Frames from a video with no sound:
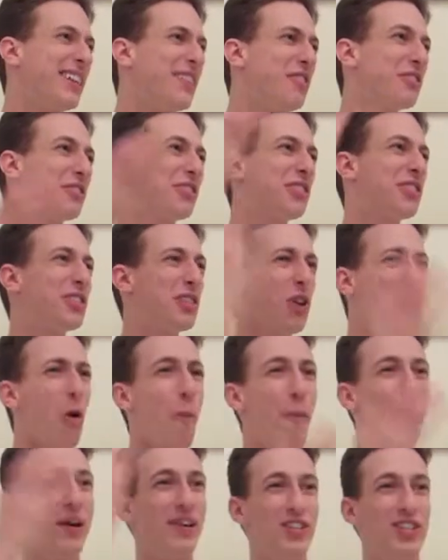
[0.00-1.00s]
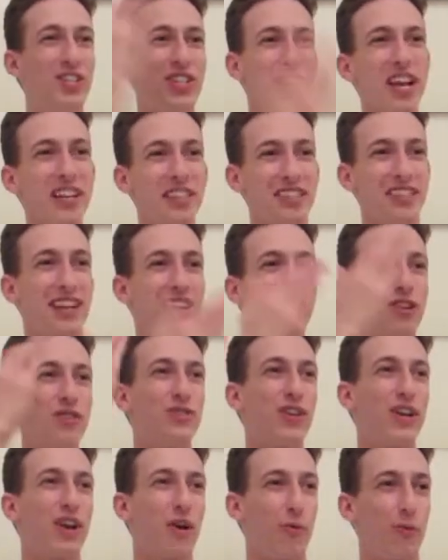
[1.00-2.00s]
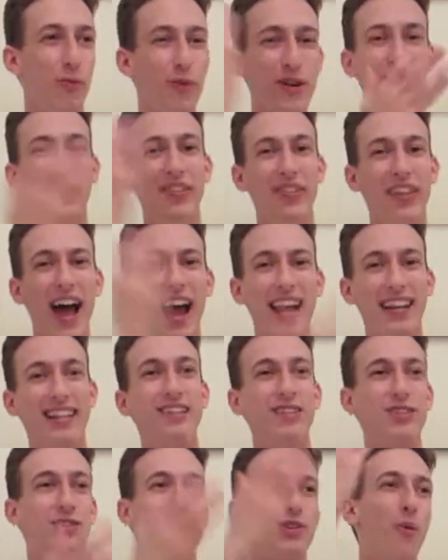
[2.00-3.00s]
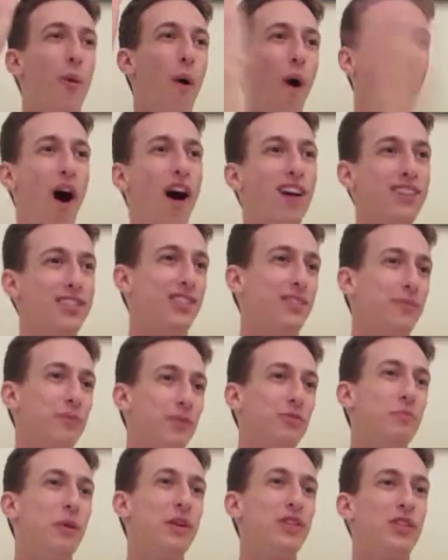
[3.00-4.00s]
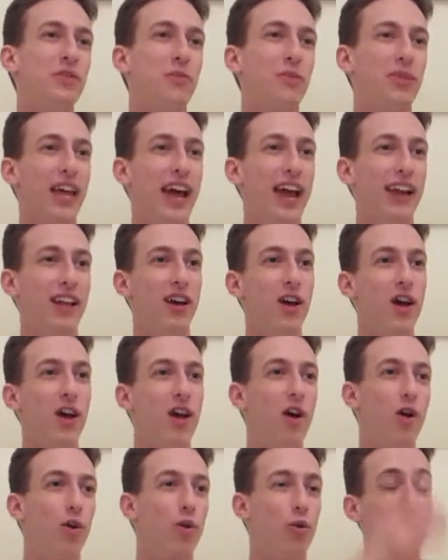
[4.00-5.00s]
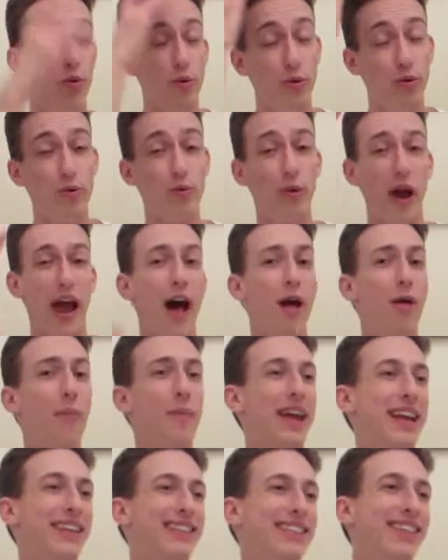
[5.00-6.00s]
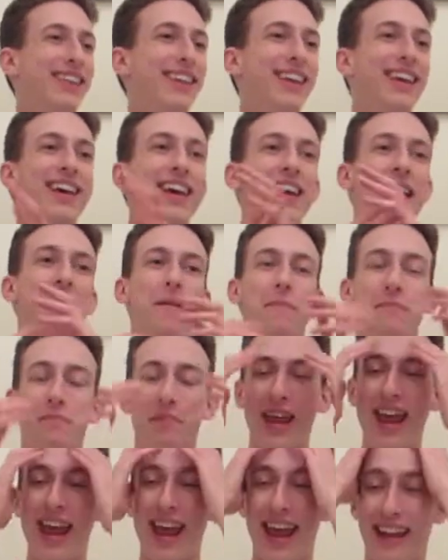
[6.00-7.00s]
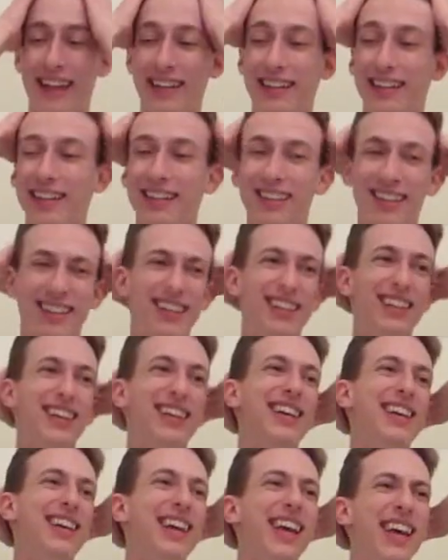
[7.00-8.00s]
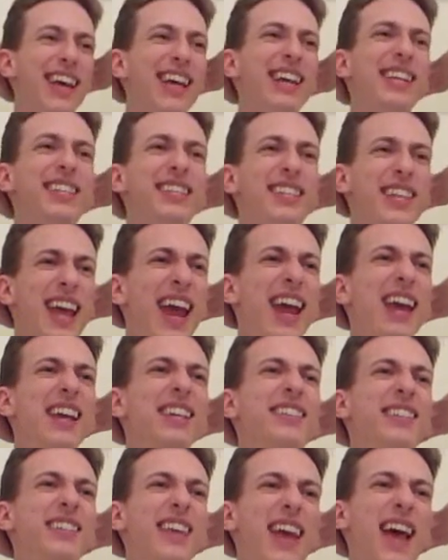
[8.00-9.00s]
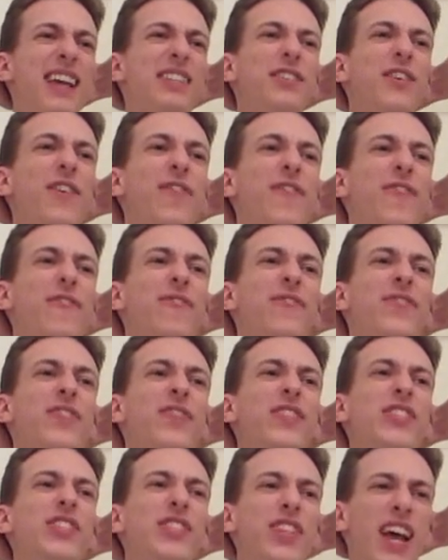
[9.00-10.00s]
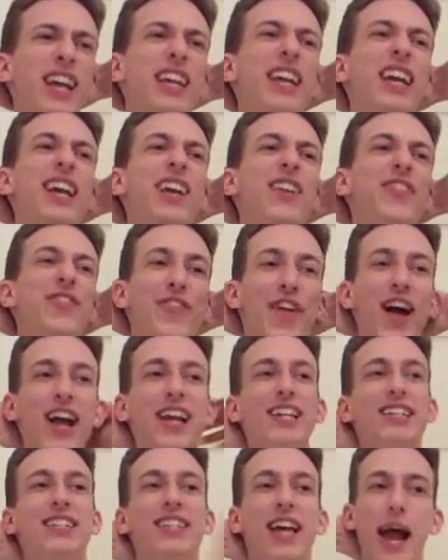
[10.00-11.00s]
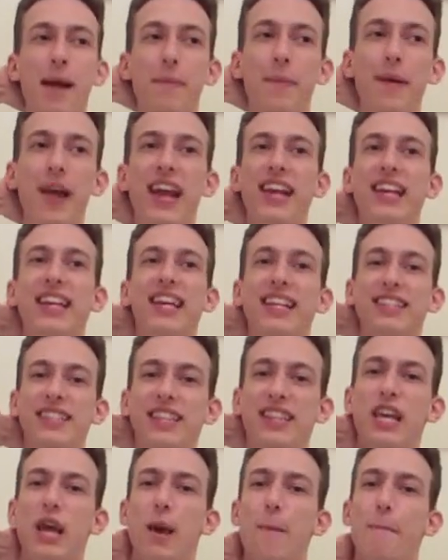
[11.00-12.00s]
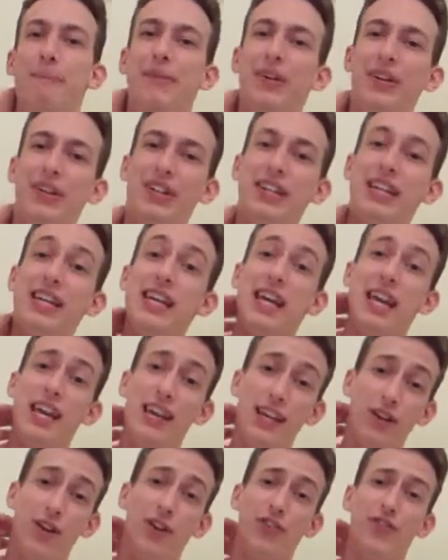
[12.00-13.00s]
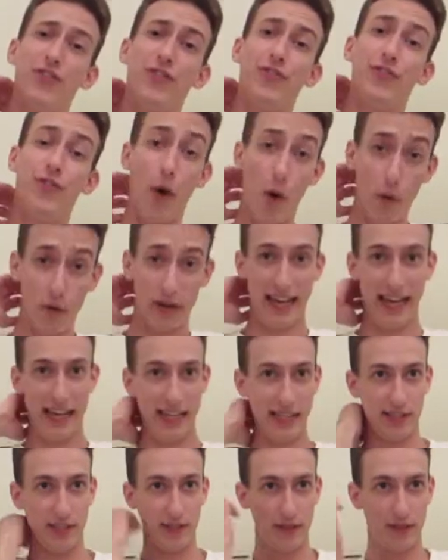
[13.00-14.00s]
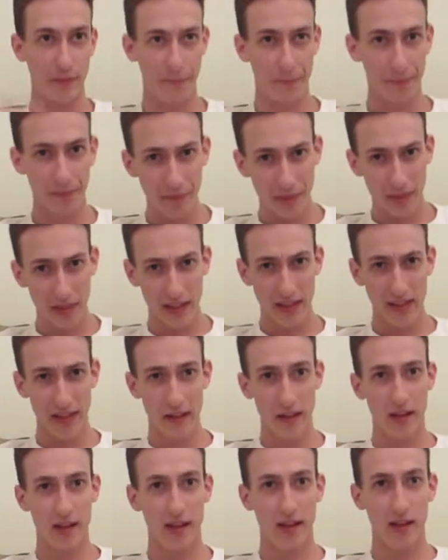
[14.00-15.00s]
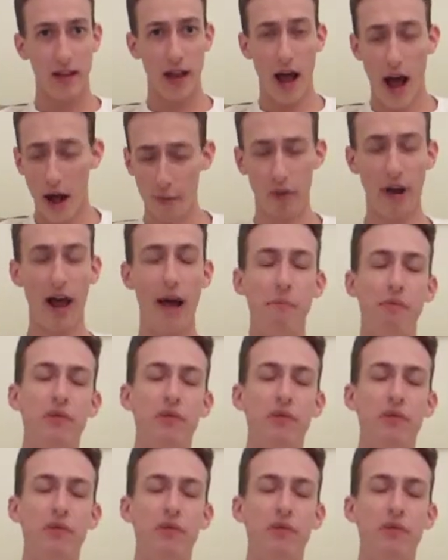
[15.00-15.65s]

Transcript: he looks so majestic. He looks like a real knight. He looks so awesome, especially with that cool new helmet. Man, he stays as a psychic and fighting type and gets the ability Inner Focus. Not what I